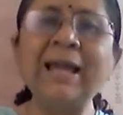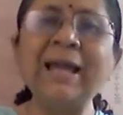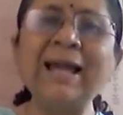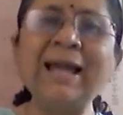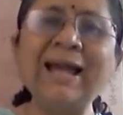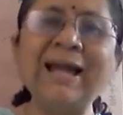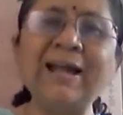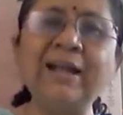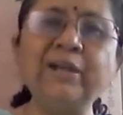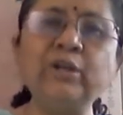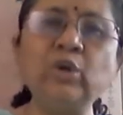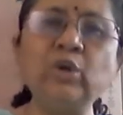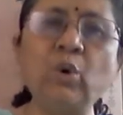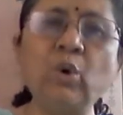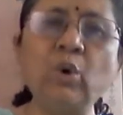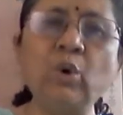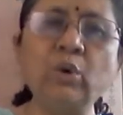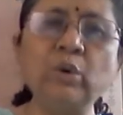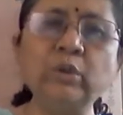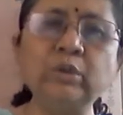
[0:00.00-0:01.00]
and
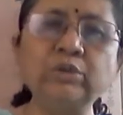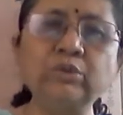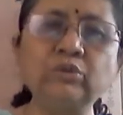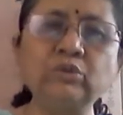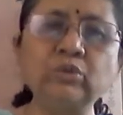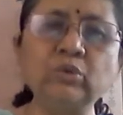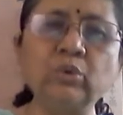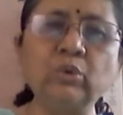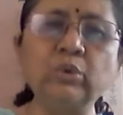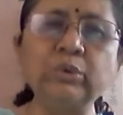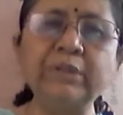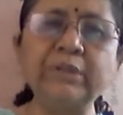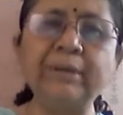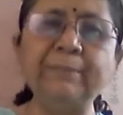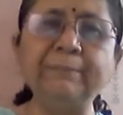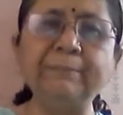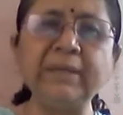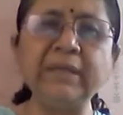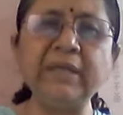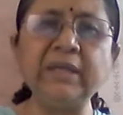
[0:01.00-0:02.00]
also the
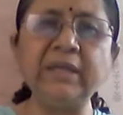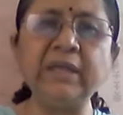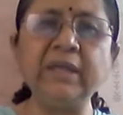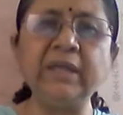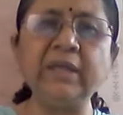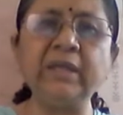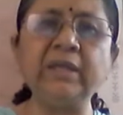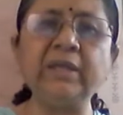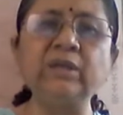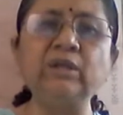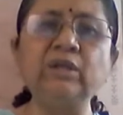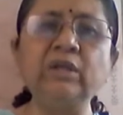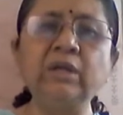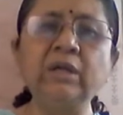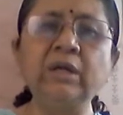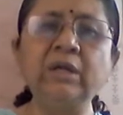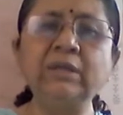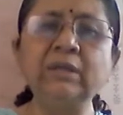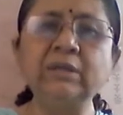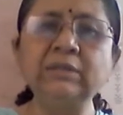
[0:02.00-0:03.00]
main
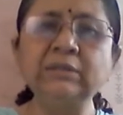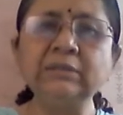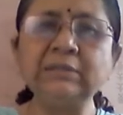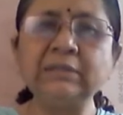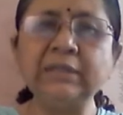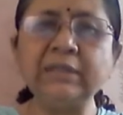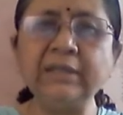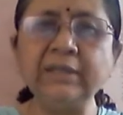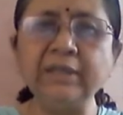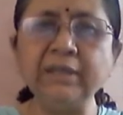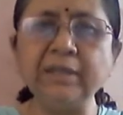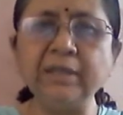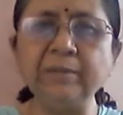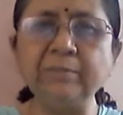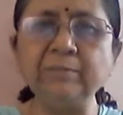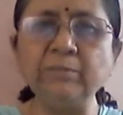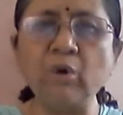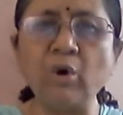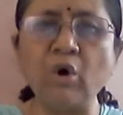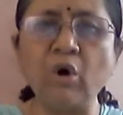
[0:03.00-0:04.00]

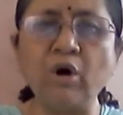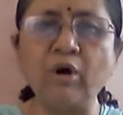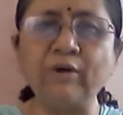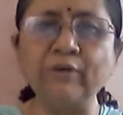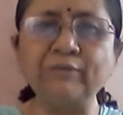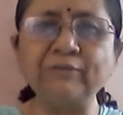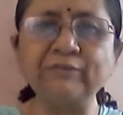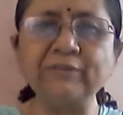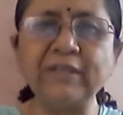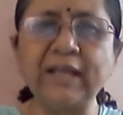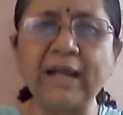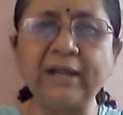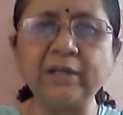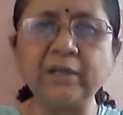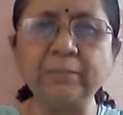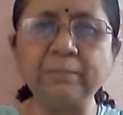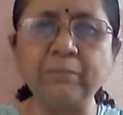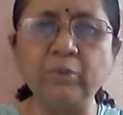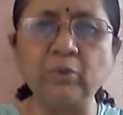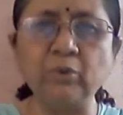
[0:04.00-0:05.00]
theme of that
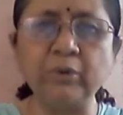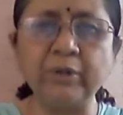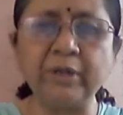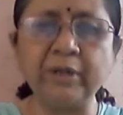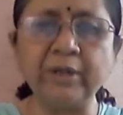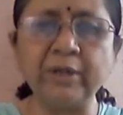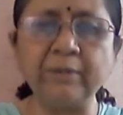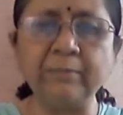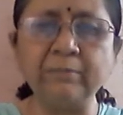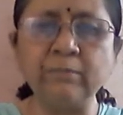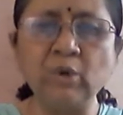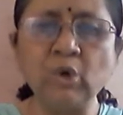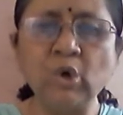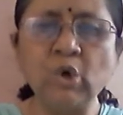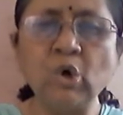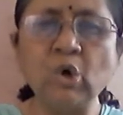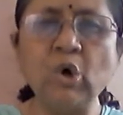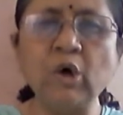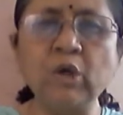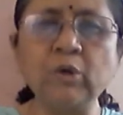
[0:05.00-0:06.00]
poem
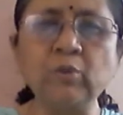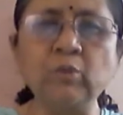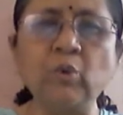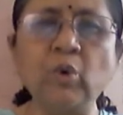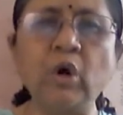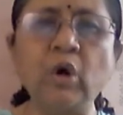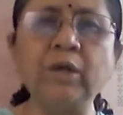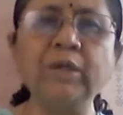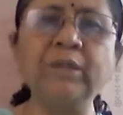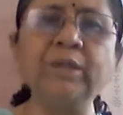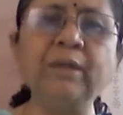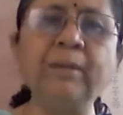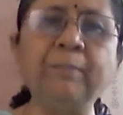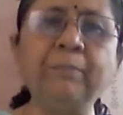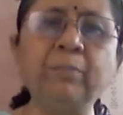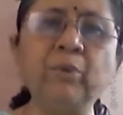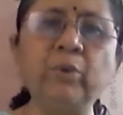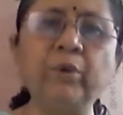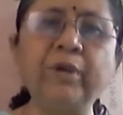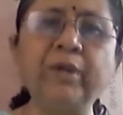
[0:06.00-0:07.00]
or what the
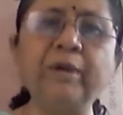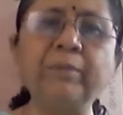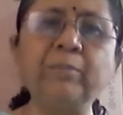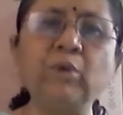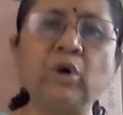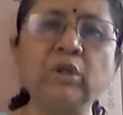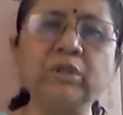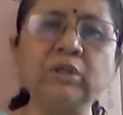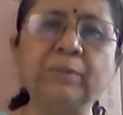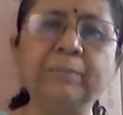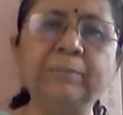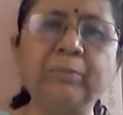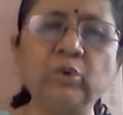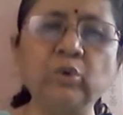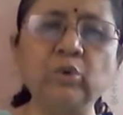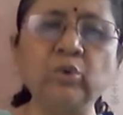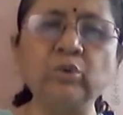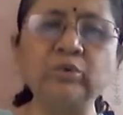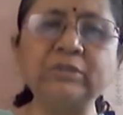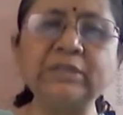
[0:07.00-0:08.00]
poem or the
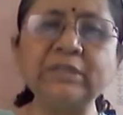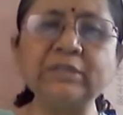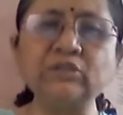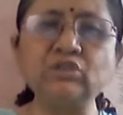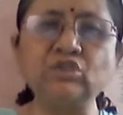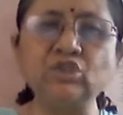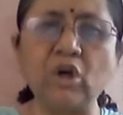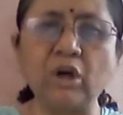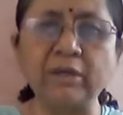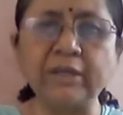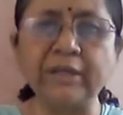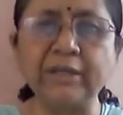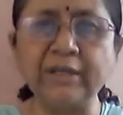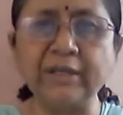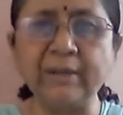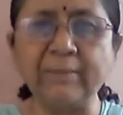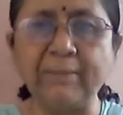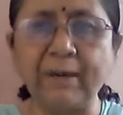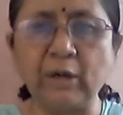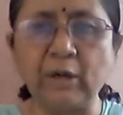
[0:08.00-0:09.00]
prose is talking
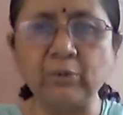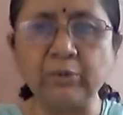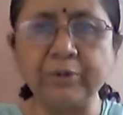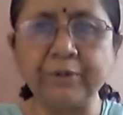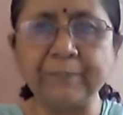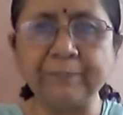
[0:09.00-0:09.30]
about.